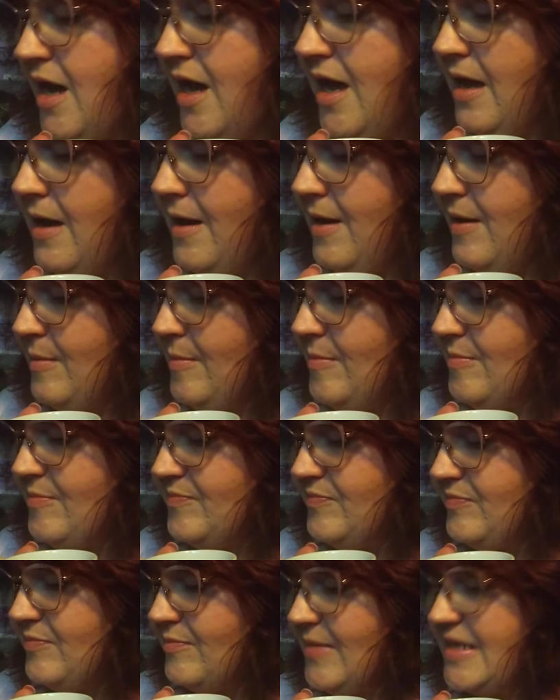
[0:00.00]

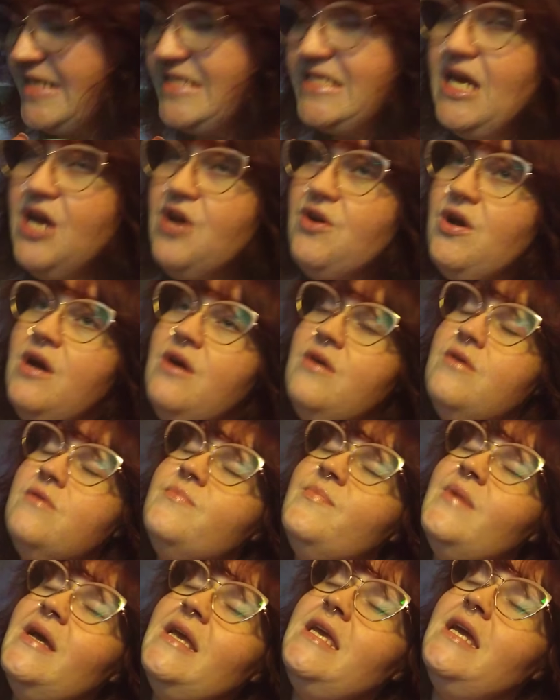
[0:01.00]
um my tarot
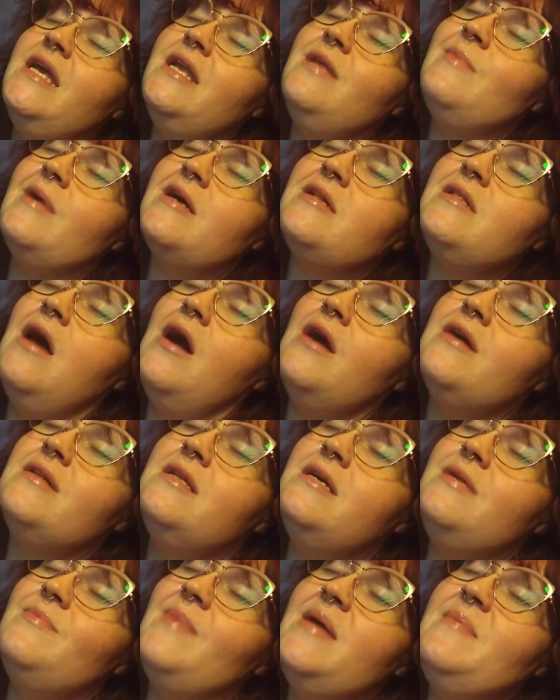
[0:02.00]
my katie
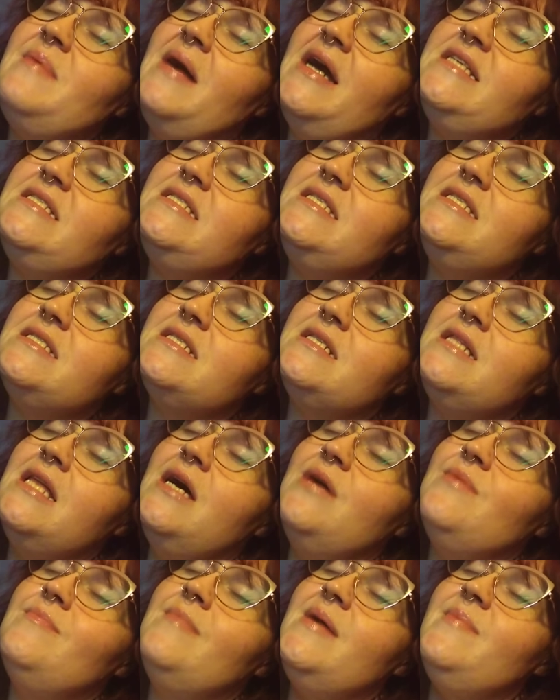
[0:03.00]
mclaughlin my pisces
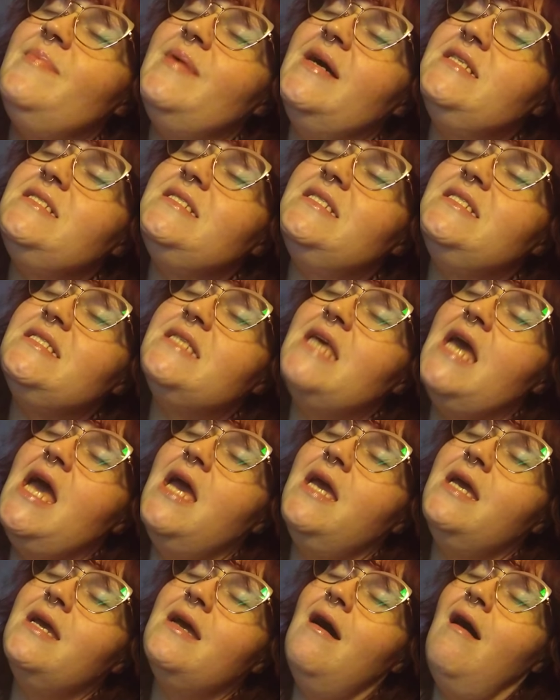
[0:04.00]
club my pisces
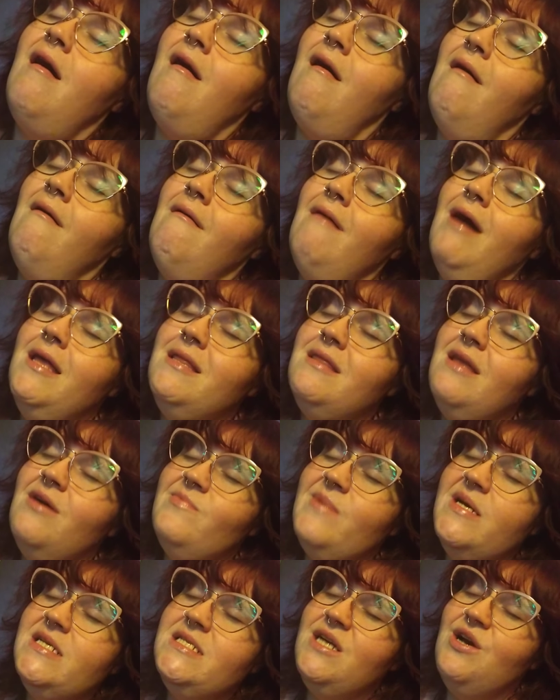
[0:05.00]
gang oh i love
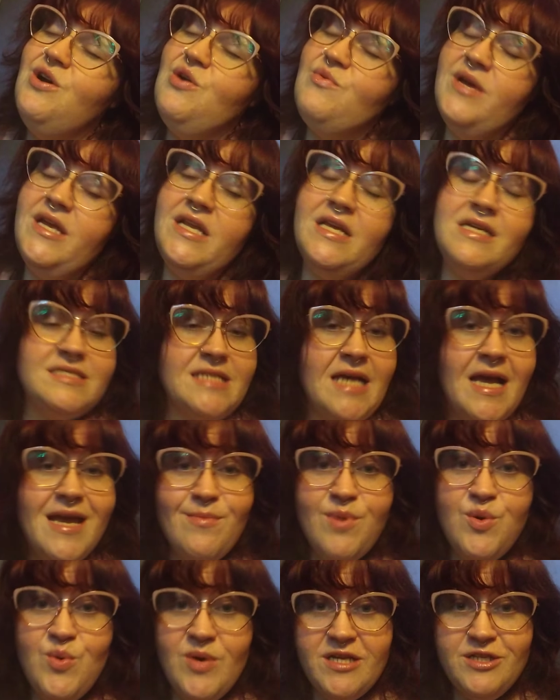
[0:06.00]
my tarot readings i
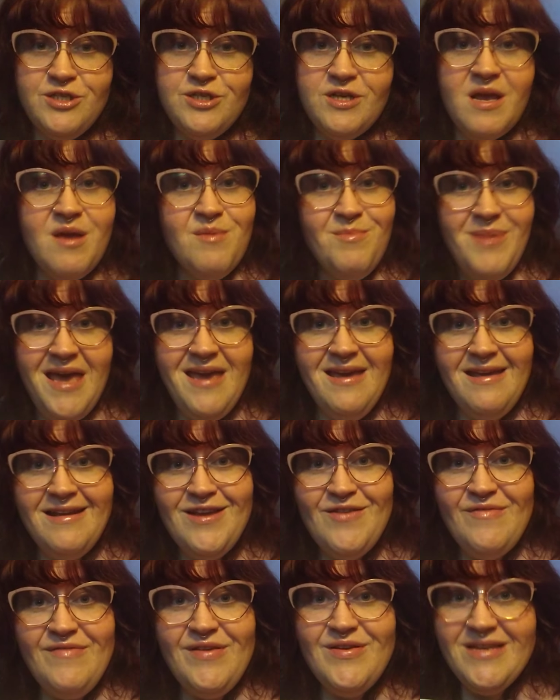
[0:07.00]
am a witch i am pagan
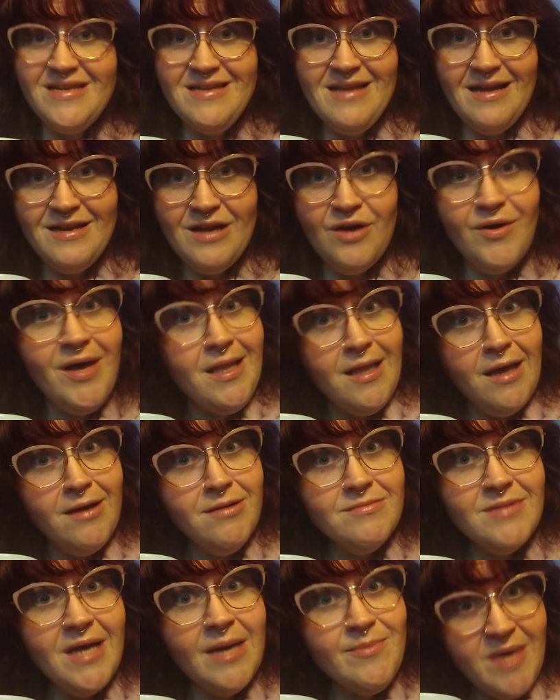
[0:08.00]
if you did not know
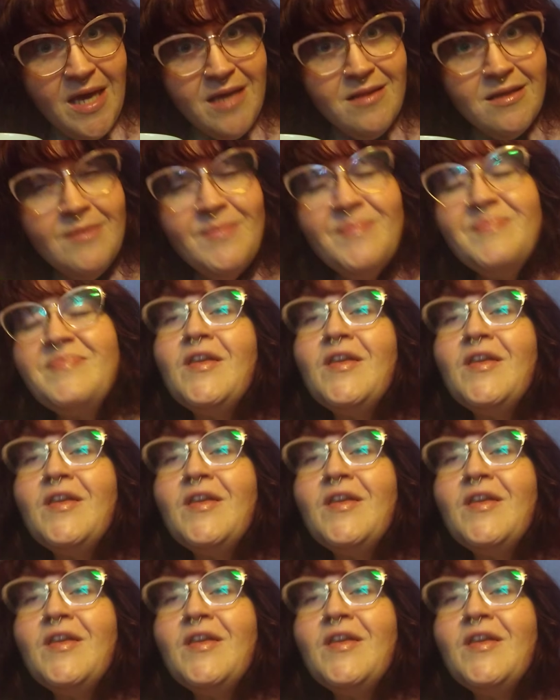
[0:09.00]
hello i'm kayla